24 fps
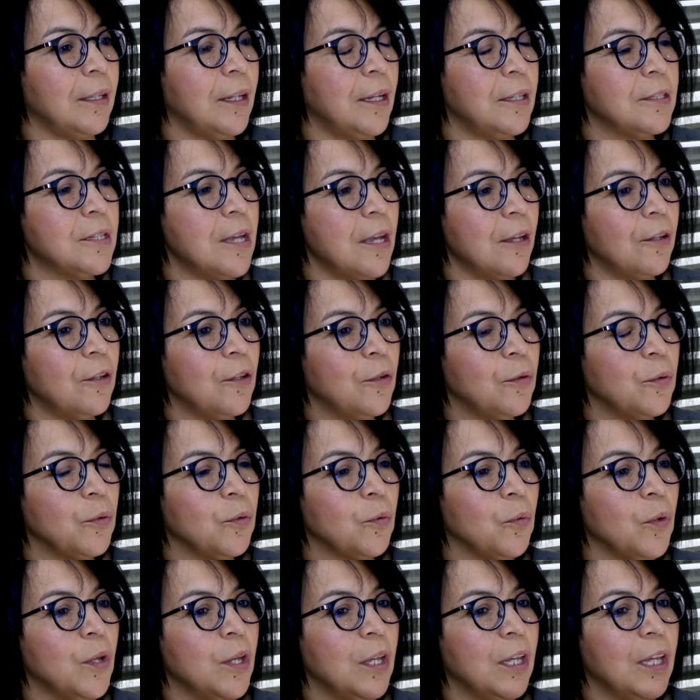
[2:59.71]
And I'll tell
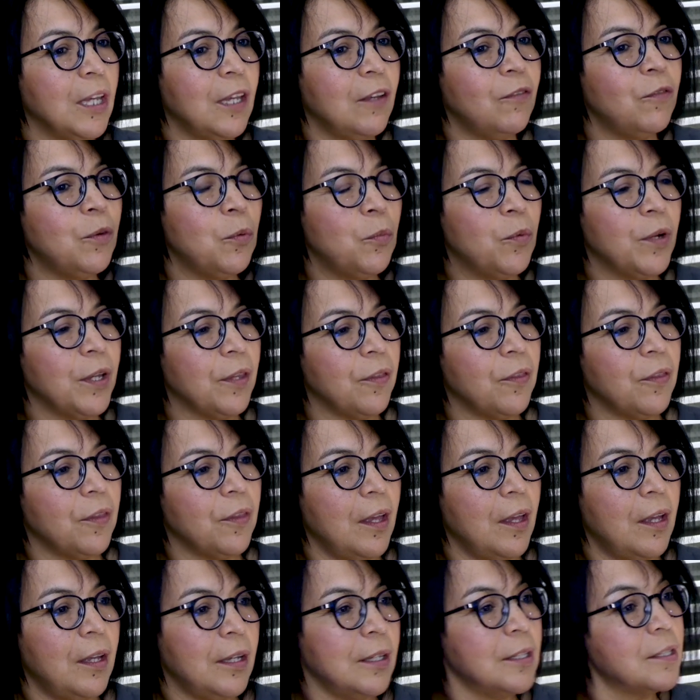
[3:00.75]
you, even with
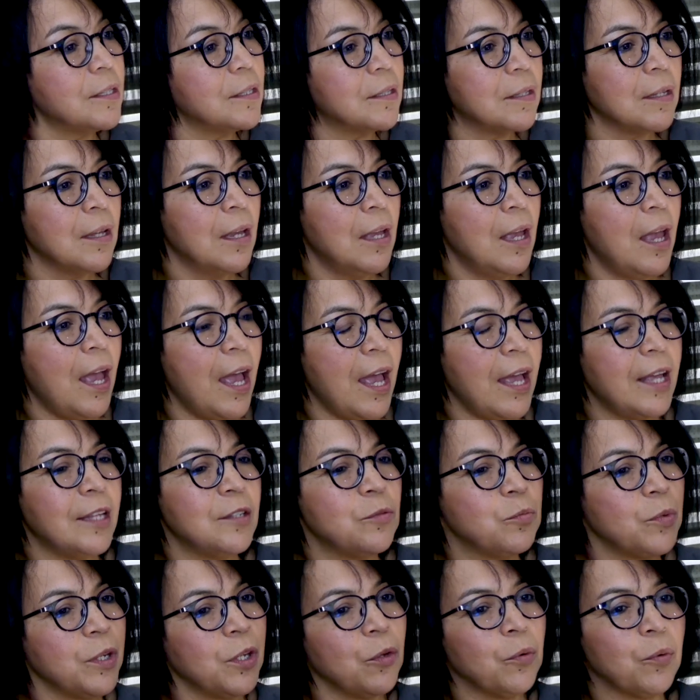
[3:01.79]
us,
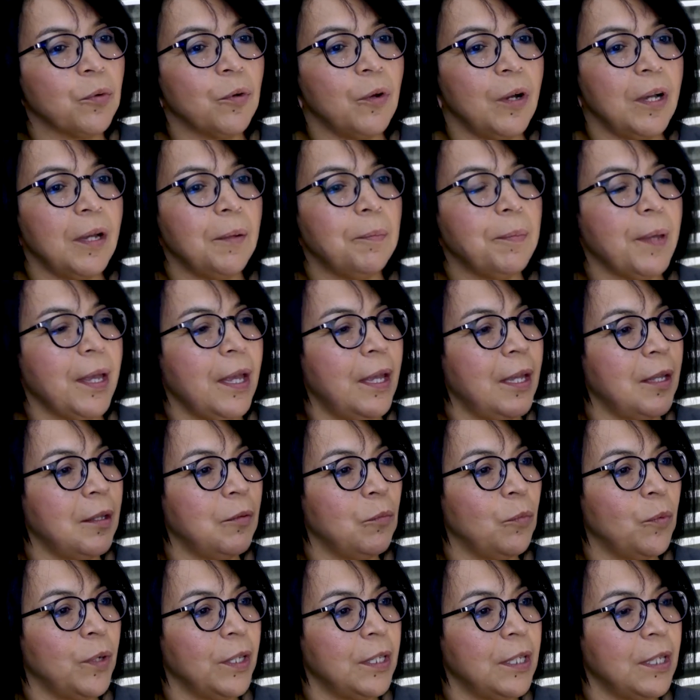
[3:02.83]
as we grew up
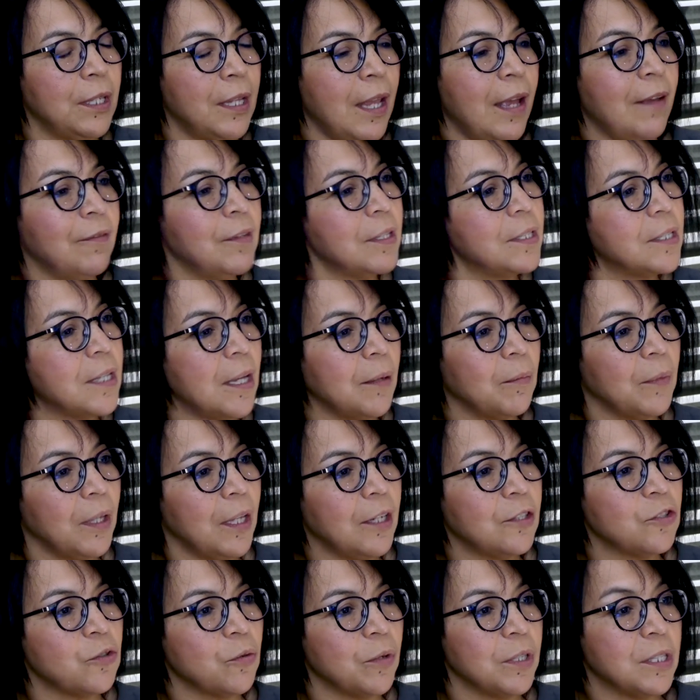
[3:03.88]
and we didn't have the same
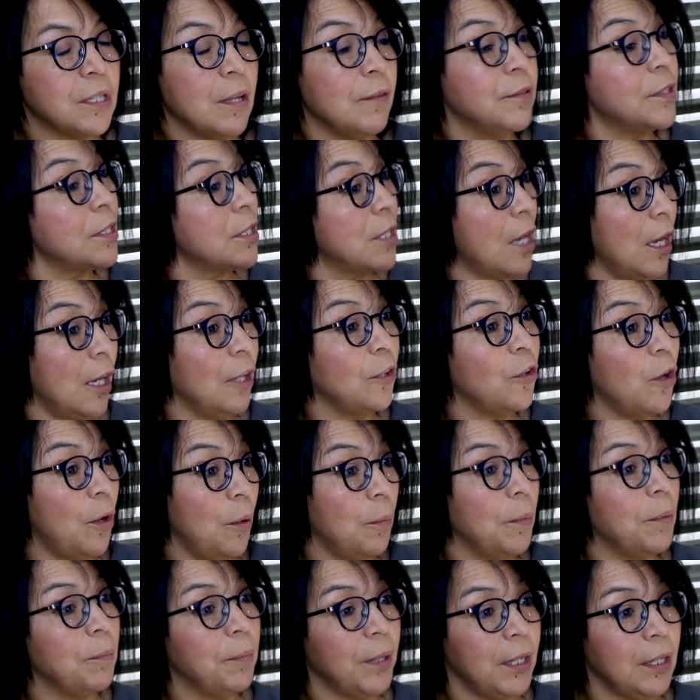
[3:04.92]
luxuries of staying
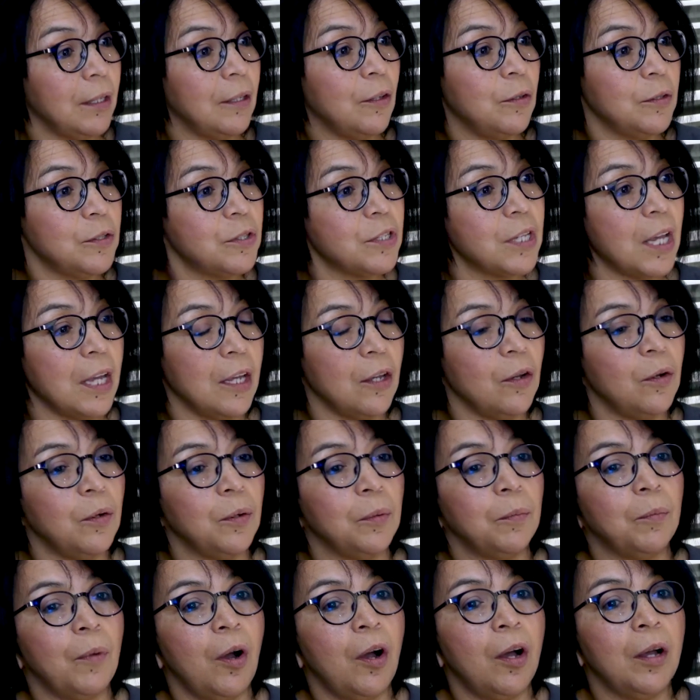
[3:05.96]
home and being those
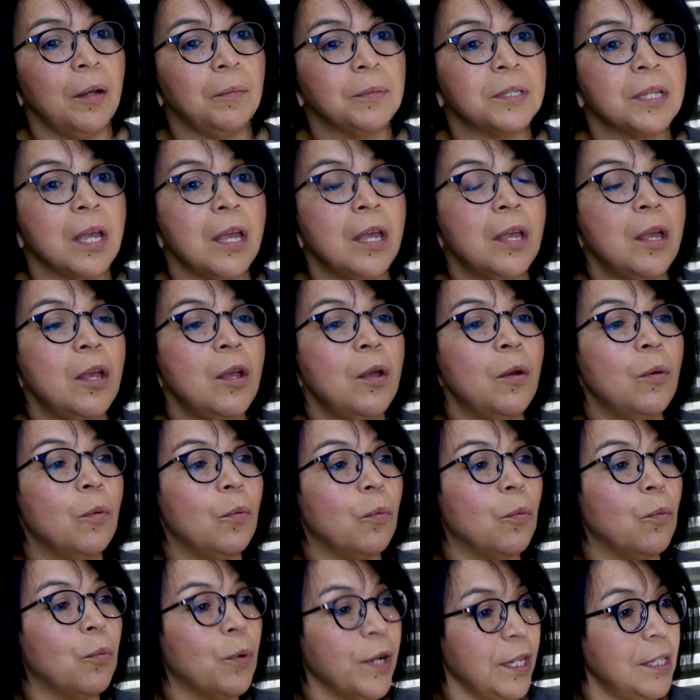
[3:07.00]
stay-at-home moms,
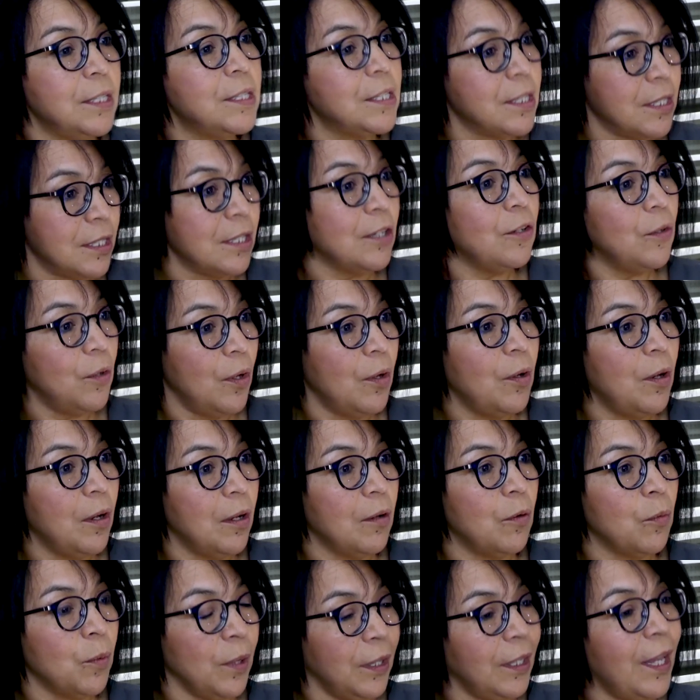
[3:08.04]
we still
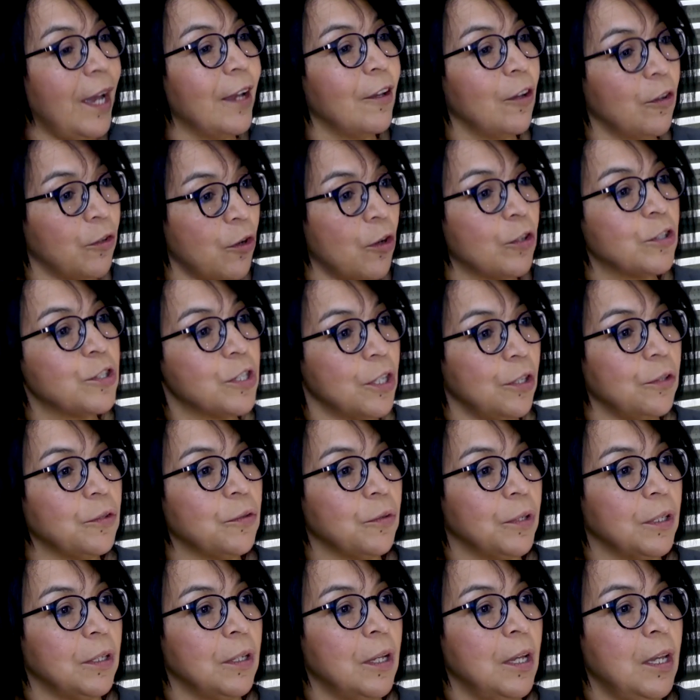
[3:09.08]
rely on our
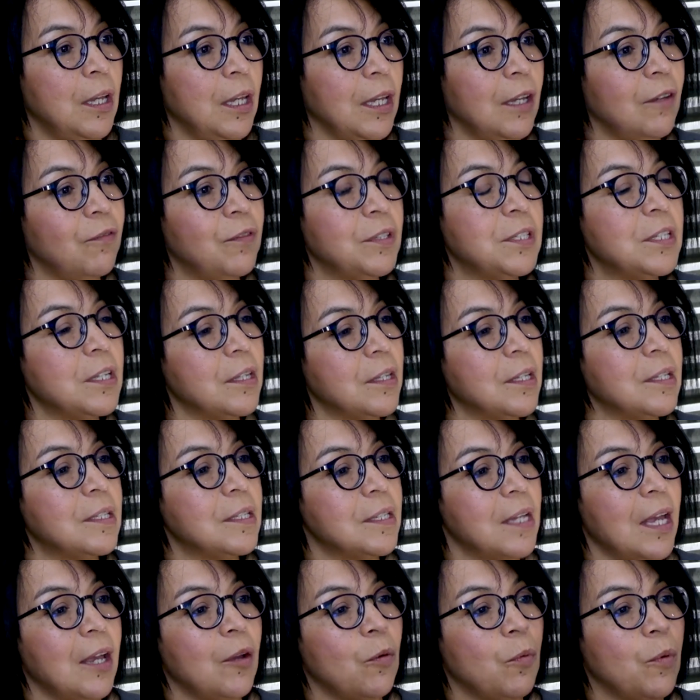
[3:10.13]
children. Yes. Even to
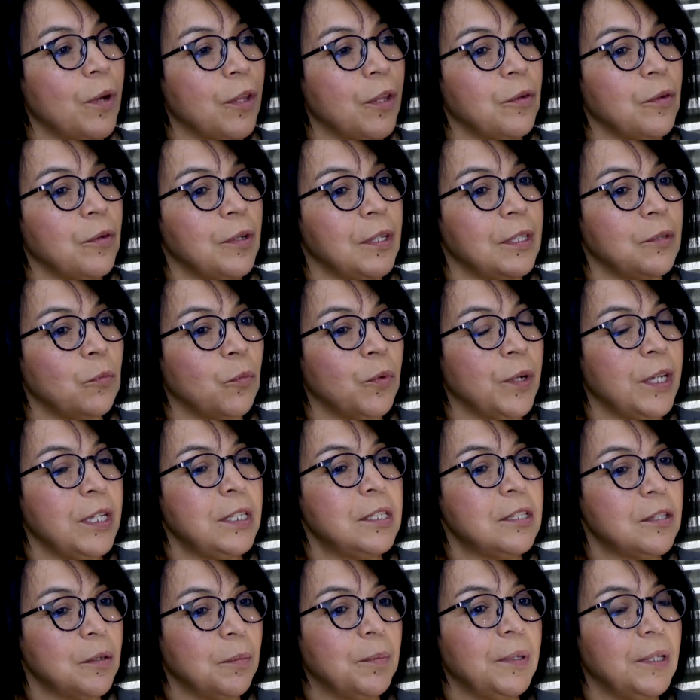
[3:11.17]
this day, we
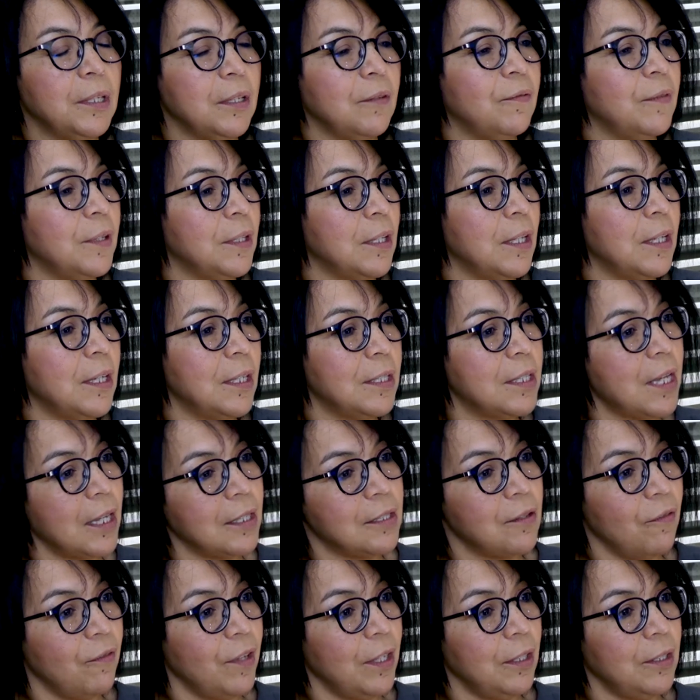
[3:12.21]
still believe in that it
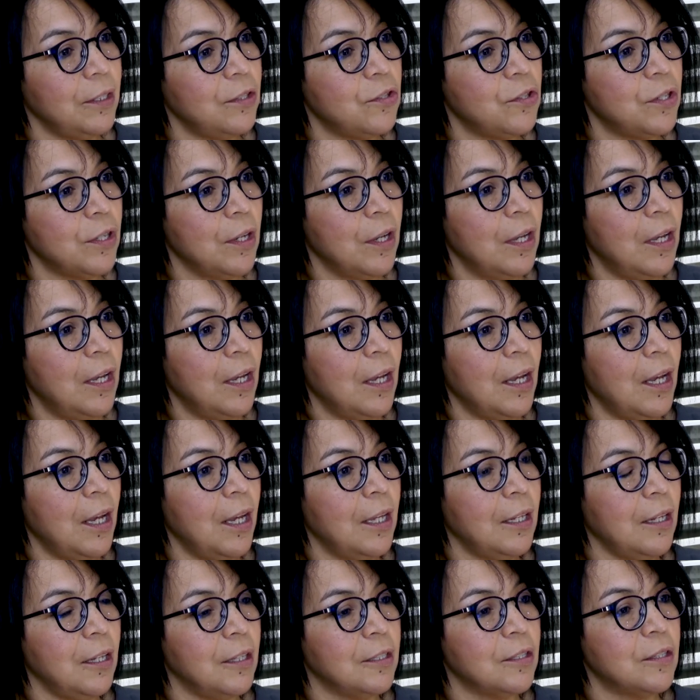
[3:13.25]
takes a village.
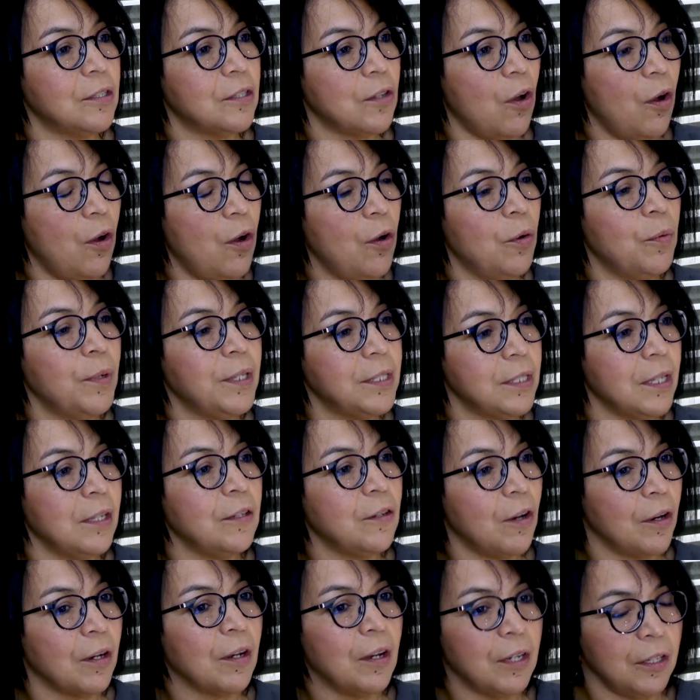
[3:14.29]
And it's always in
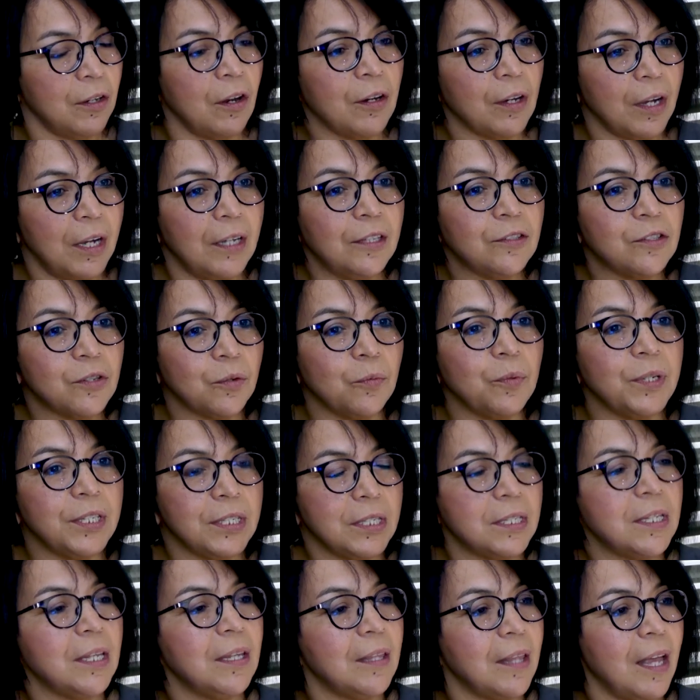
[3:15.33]
our culture. We
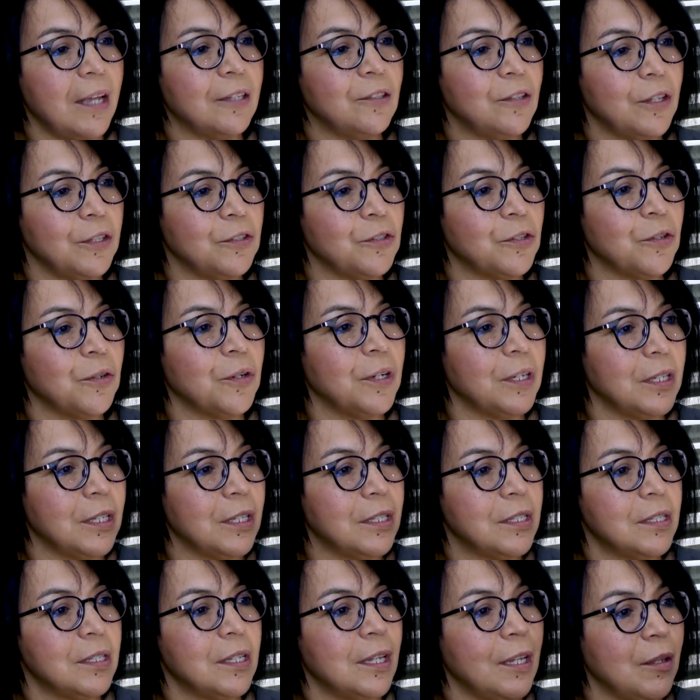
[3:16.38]
see that you're going to
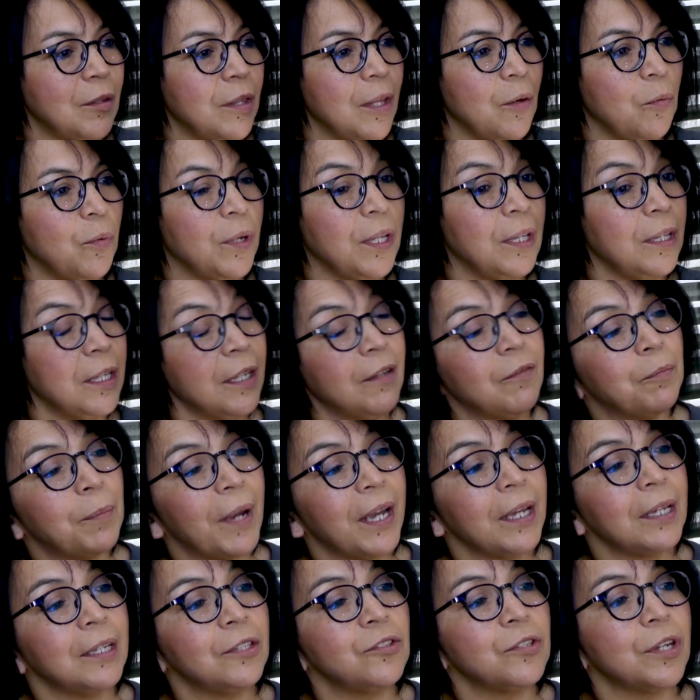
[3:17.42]
see that we live
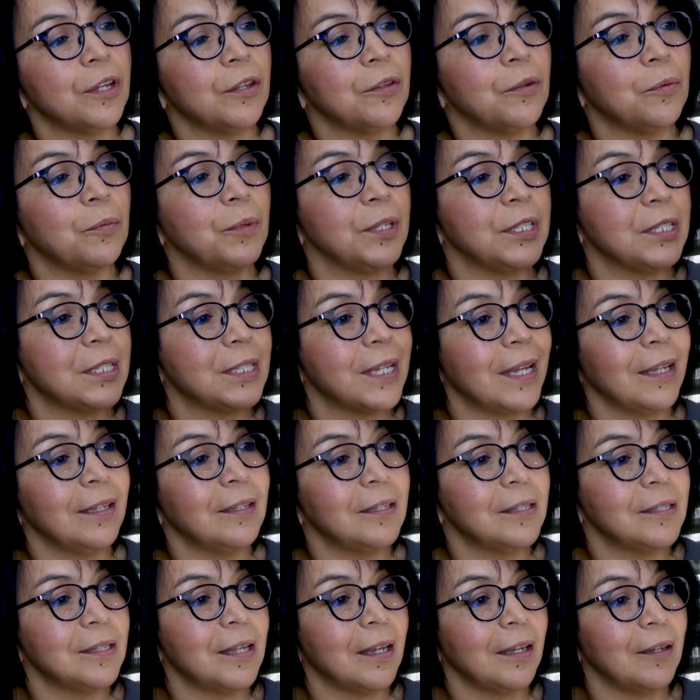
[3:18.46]
by each other. We stay in
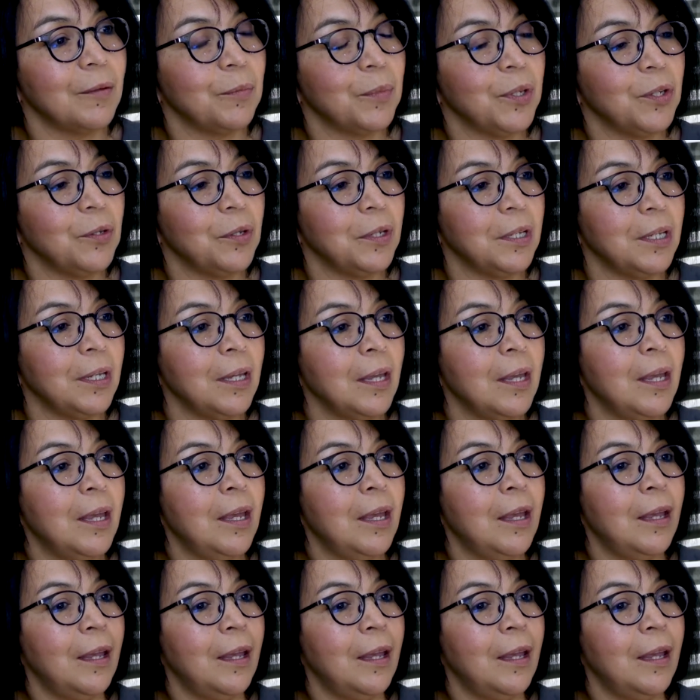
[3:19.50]
the same community.